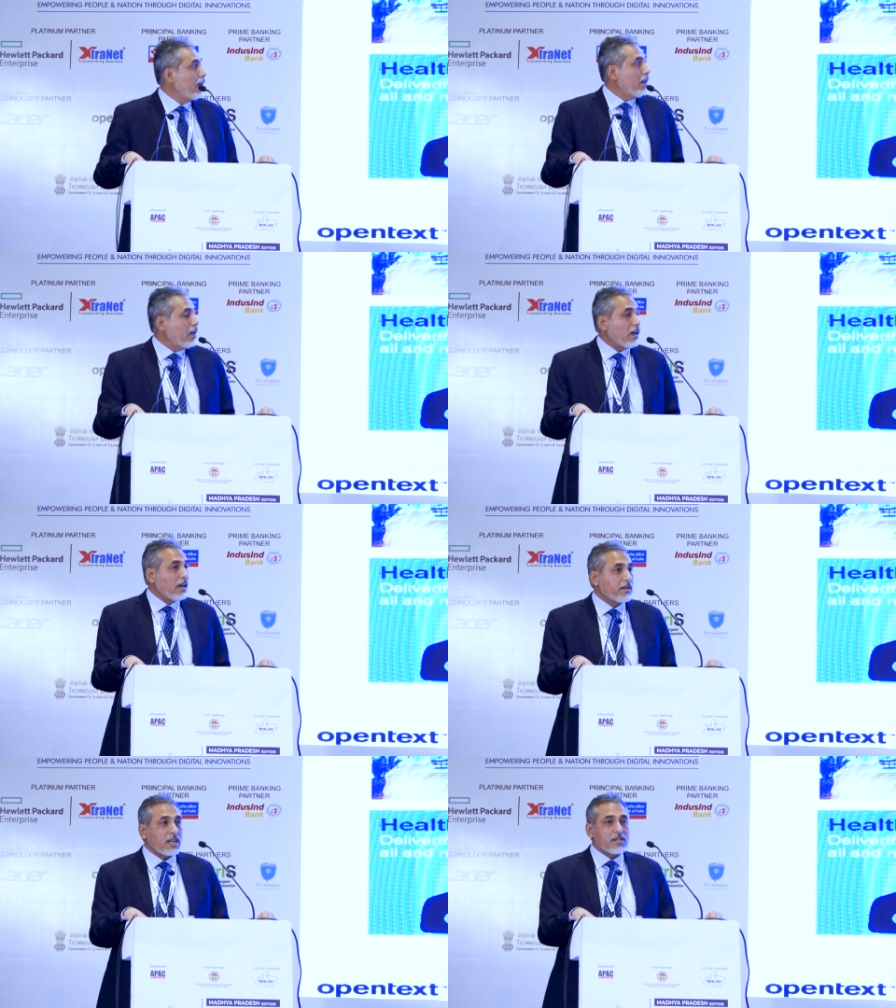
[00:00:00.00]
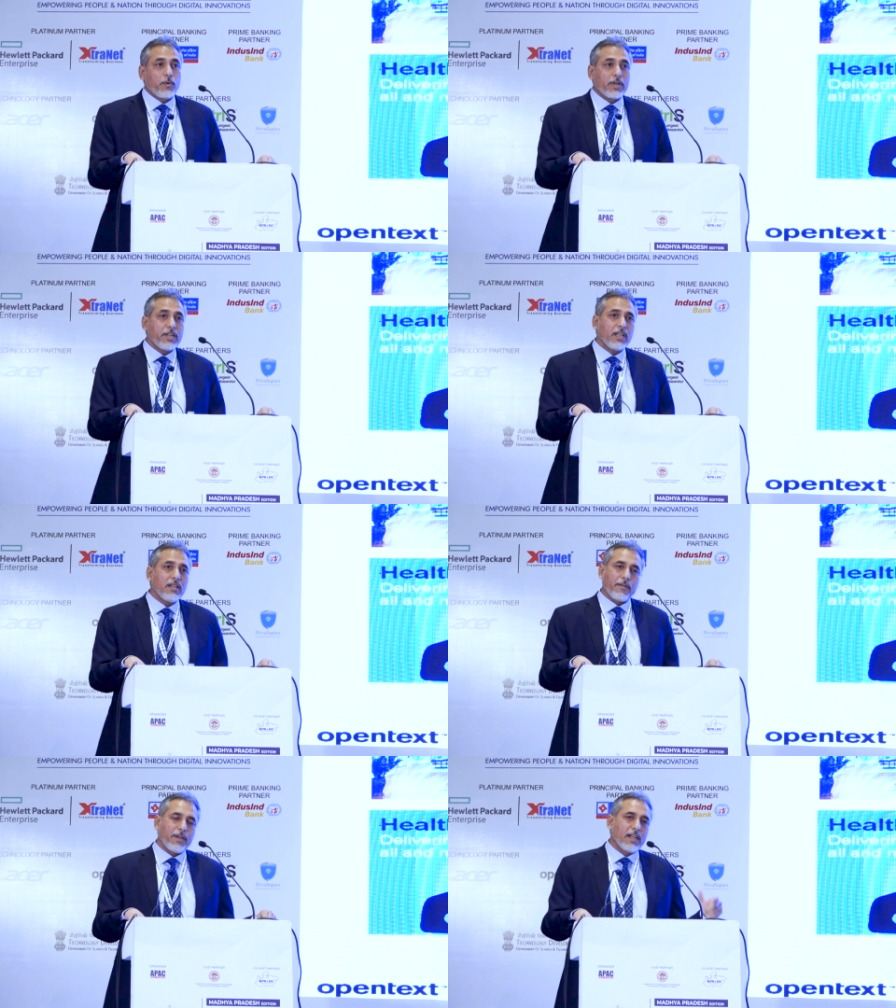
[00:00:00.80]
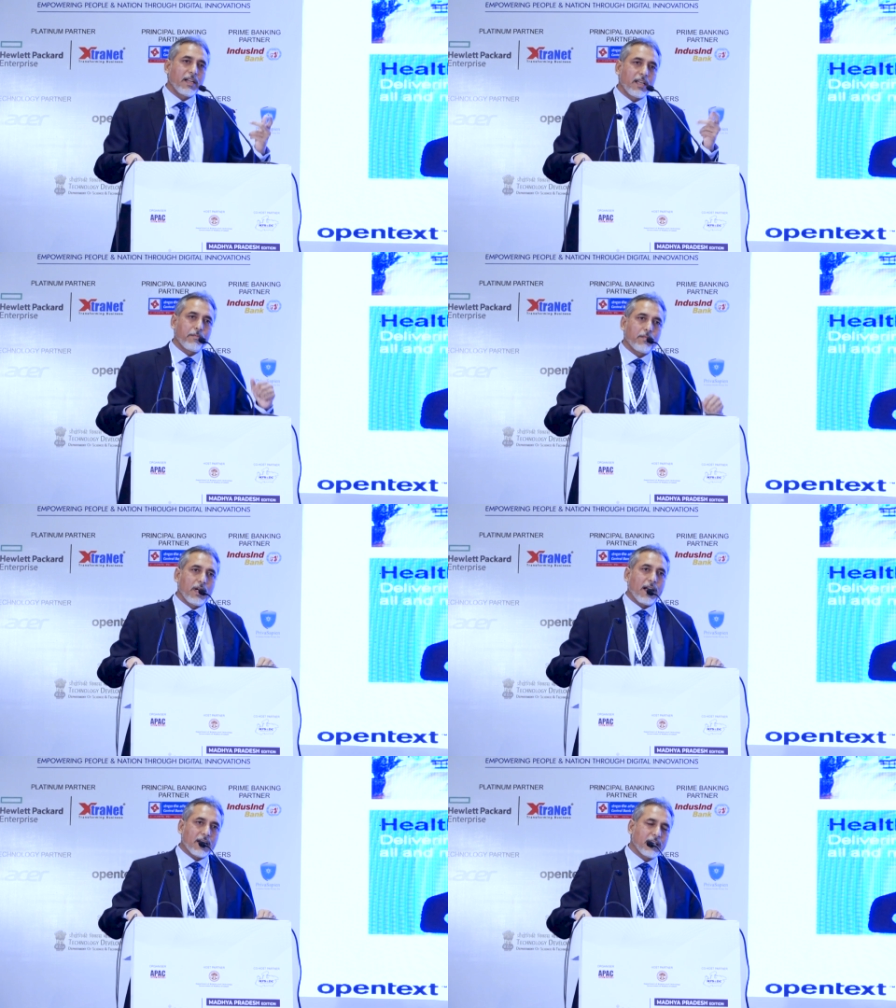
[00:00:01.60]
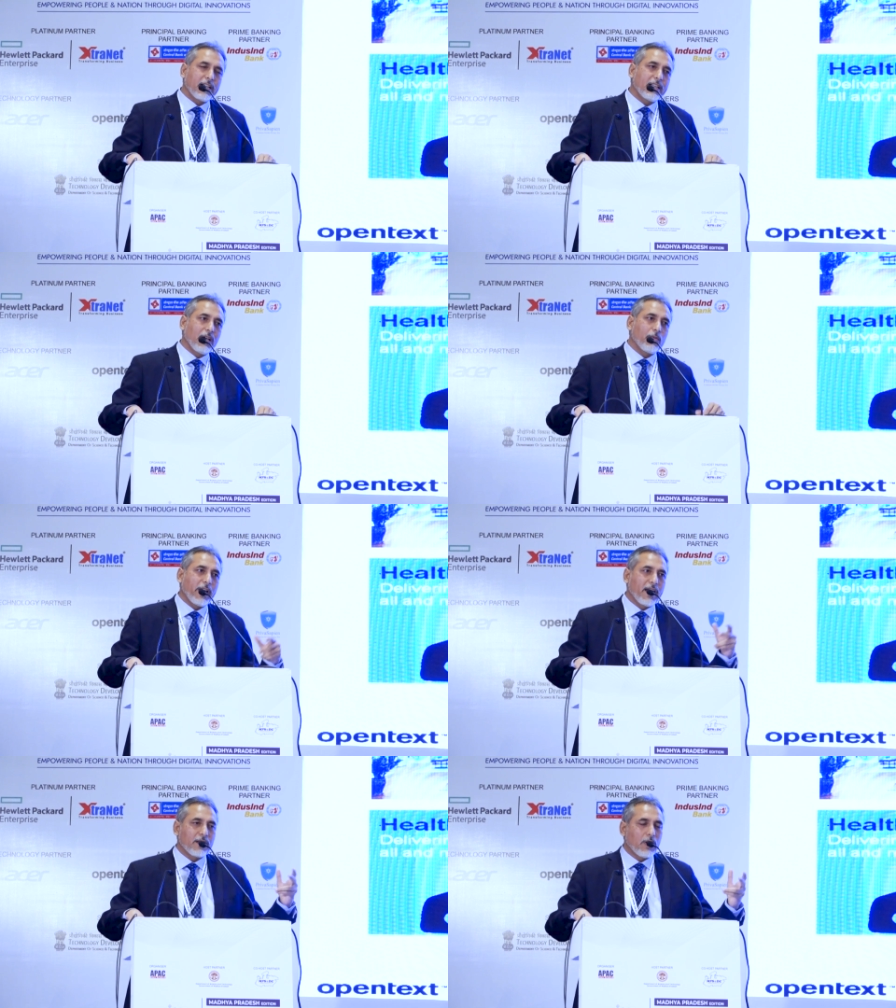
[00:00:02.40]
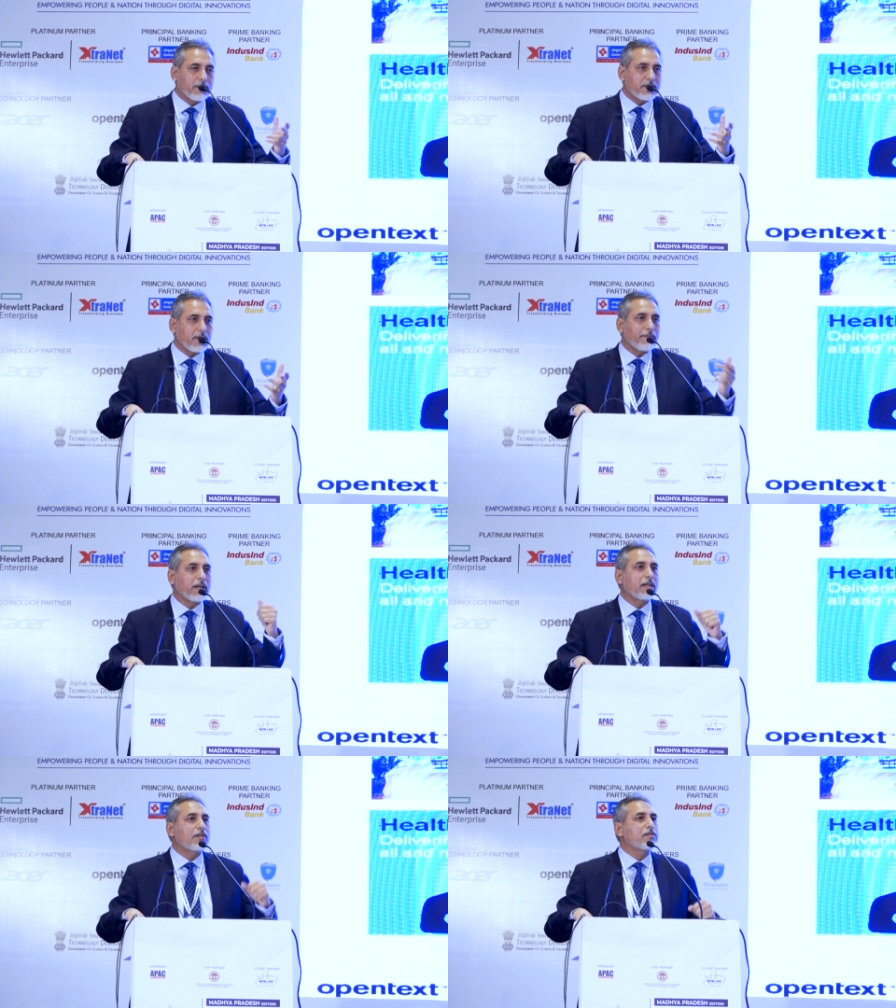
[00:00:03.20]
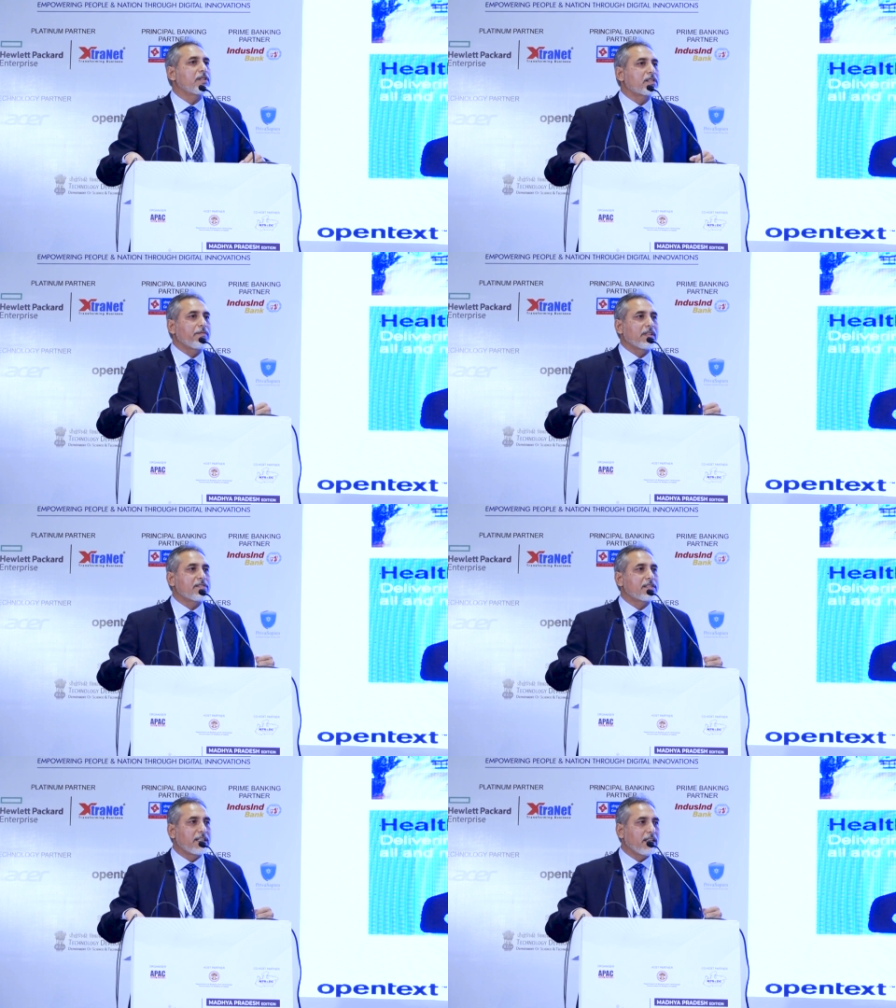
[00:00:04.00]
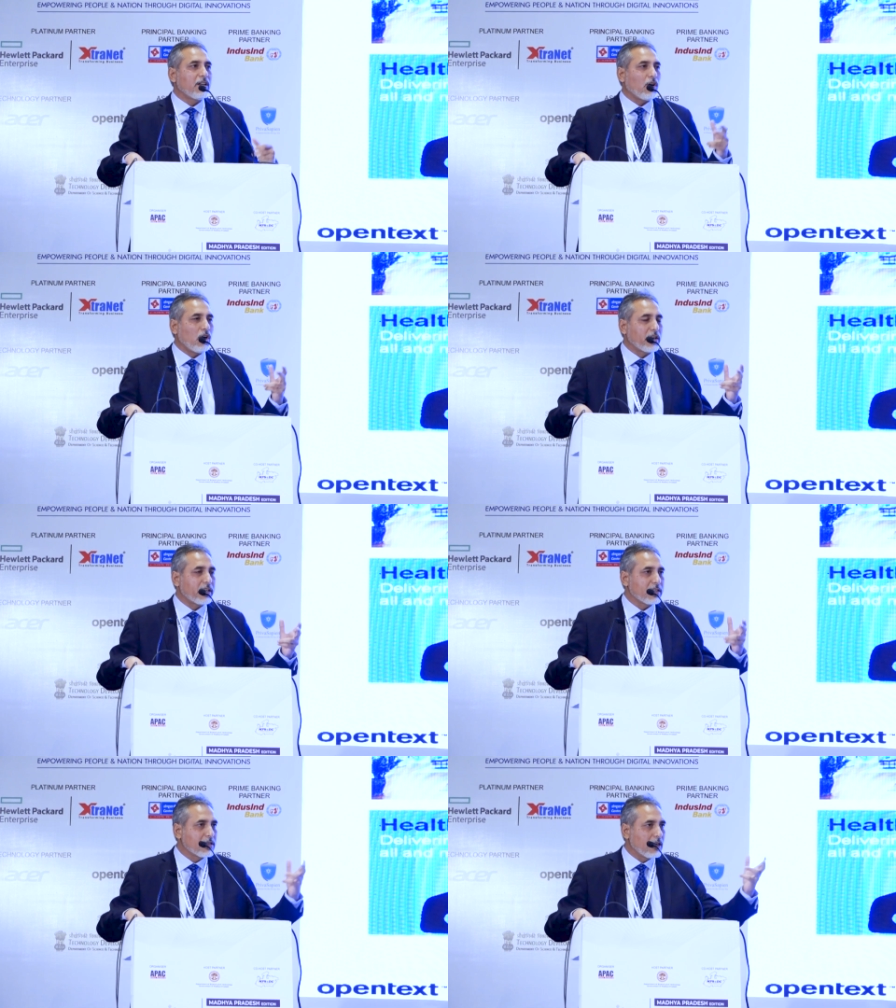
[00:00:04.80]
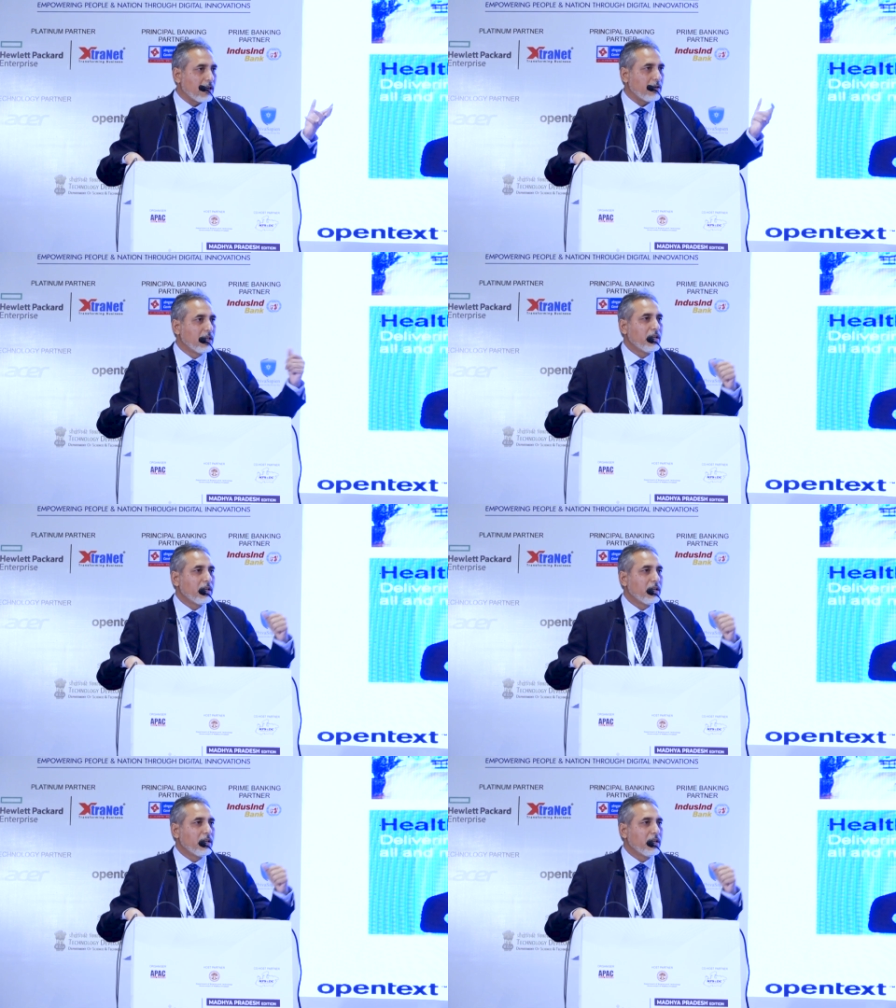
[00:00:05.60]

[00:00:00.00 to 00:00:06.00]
Uh, transportation, definitely uh, another area where you have the traffic control system in the city or it is a,